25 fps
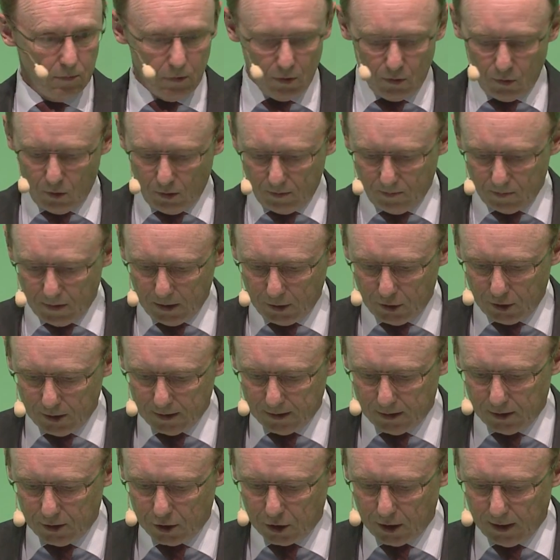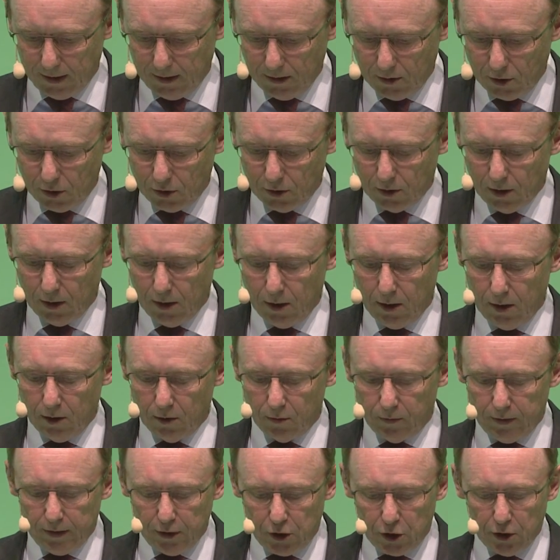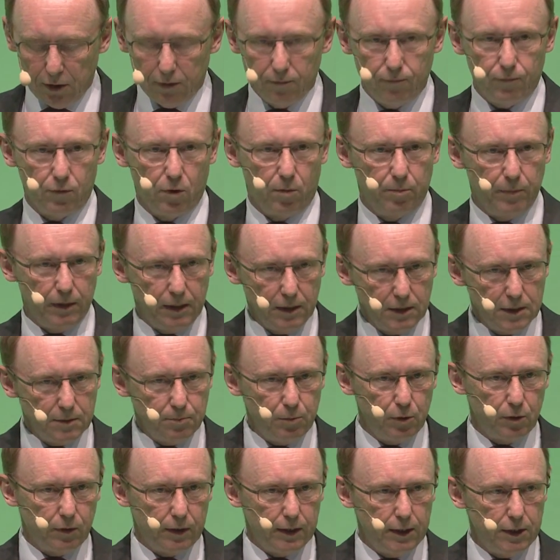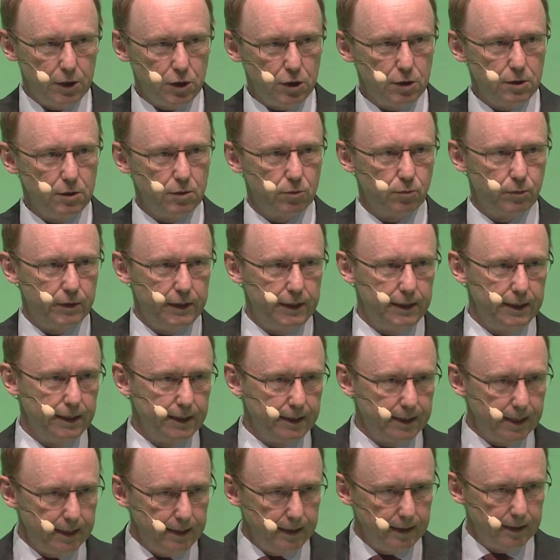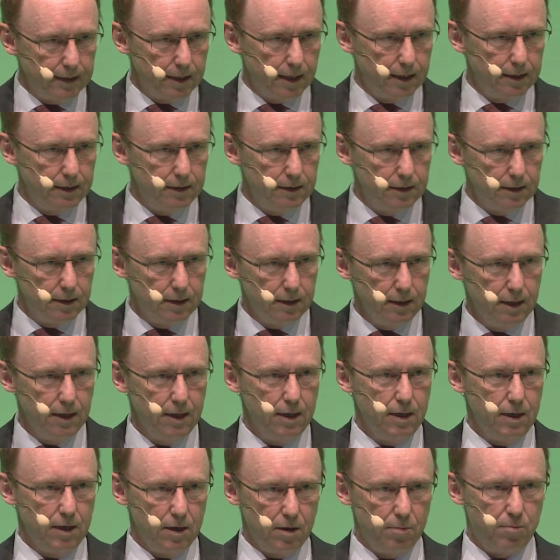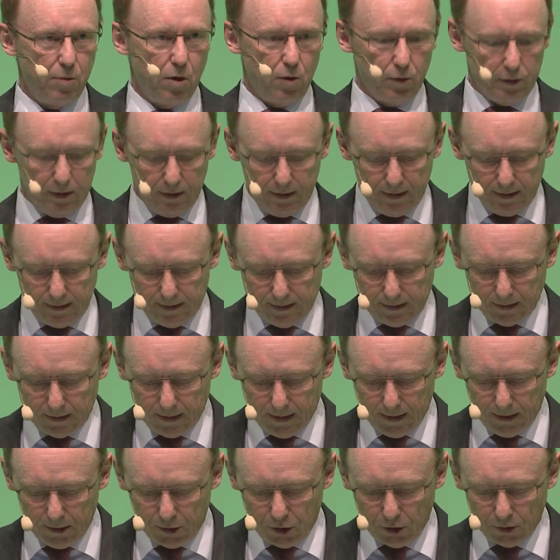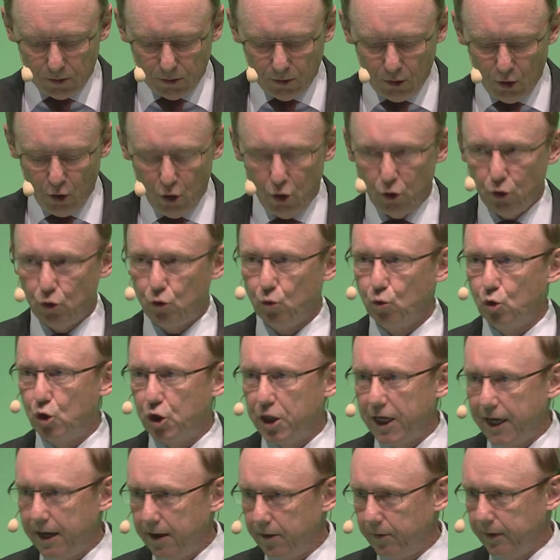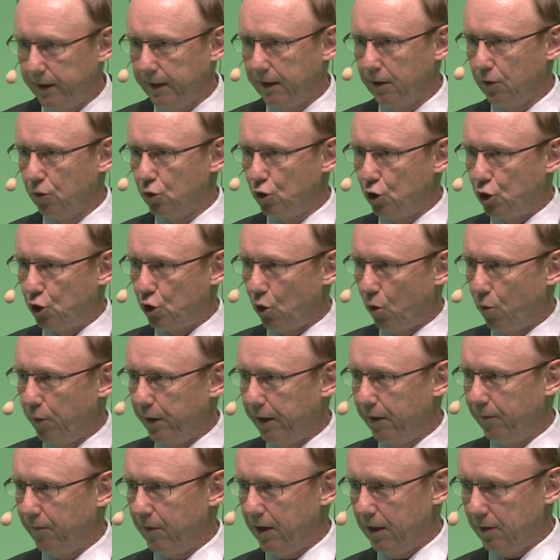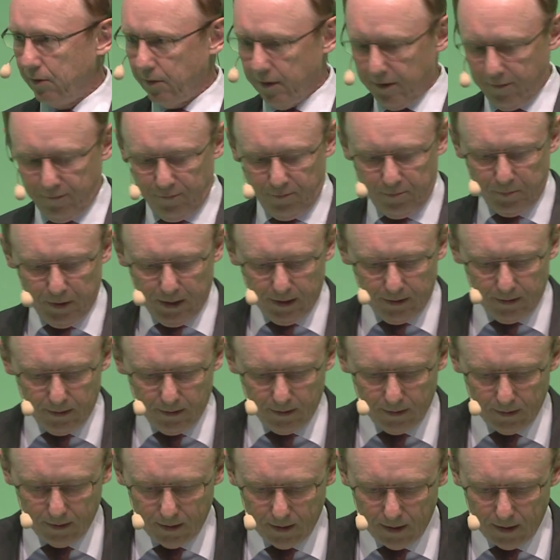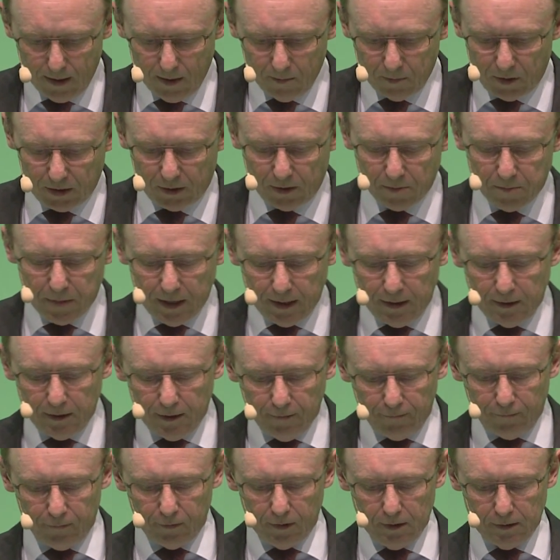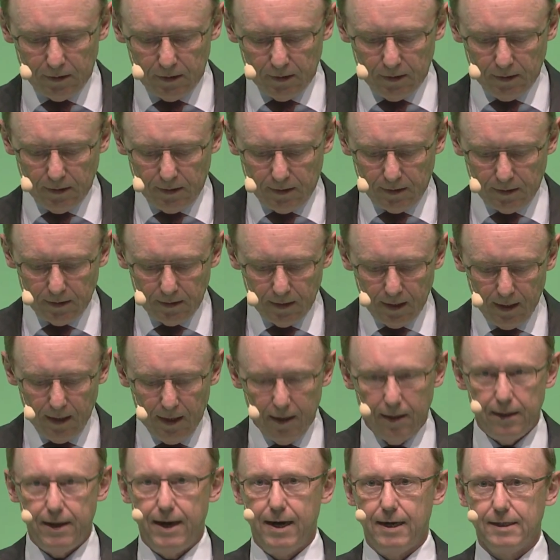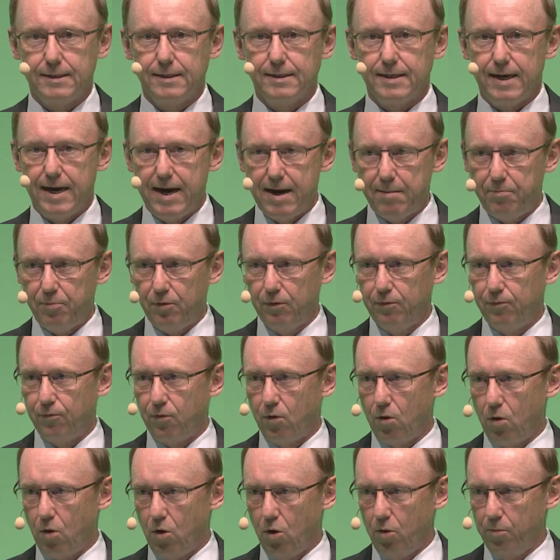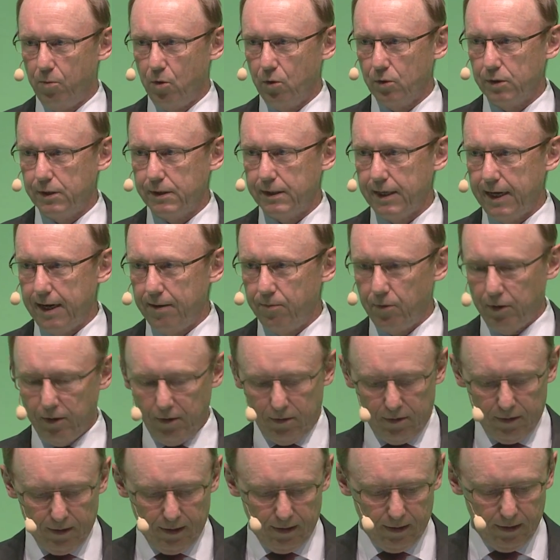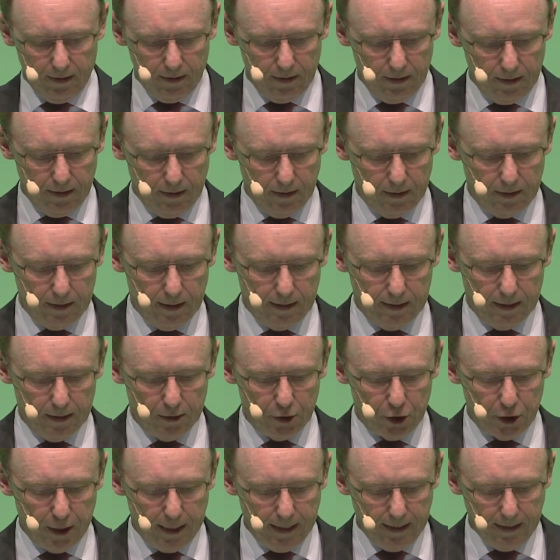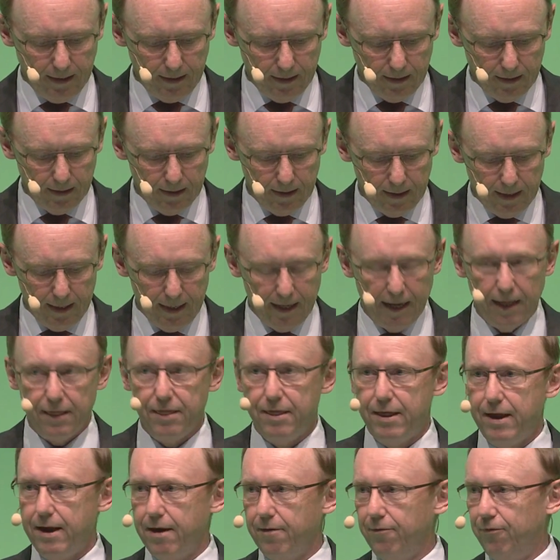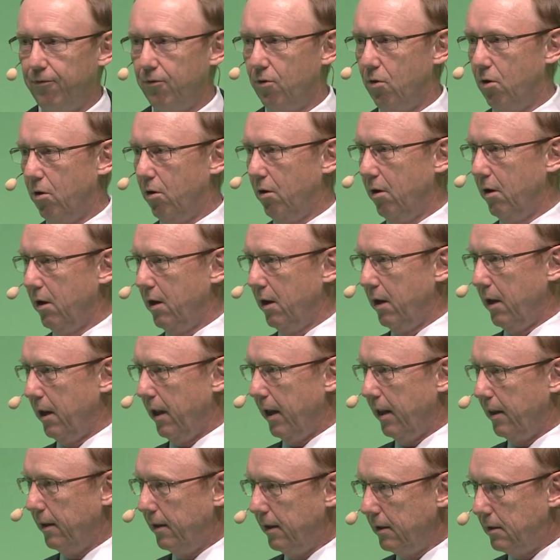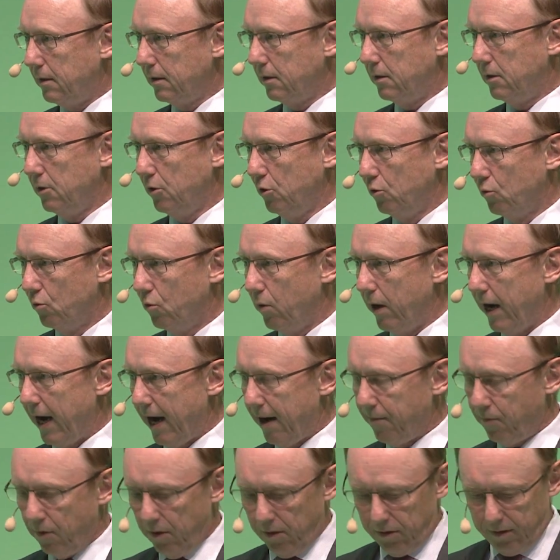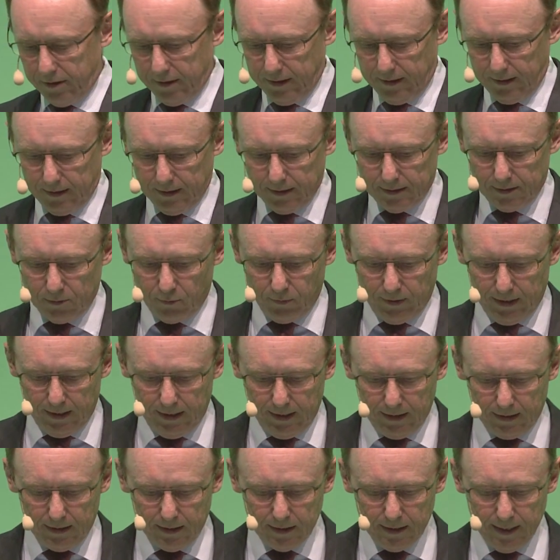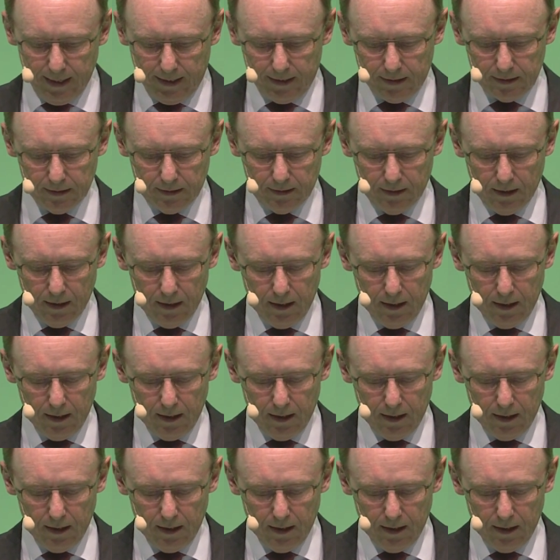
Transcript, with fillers: Not much has changed. Reaching from inspiration, reading, getting an idea about a destination, to sharing, showing where you have been. But the main difference is there's an app for almost everything in the entire chain. And therefore, and this is new, everything is really connected.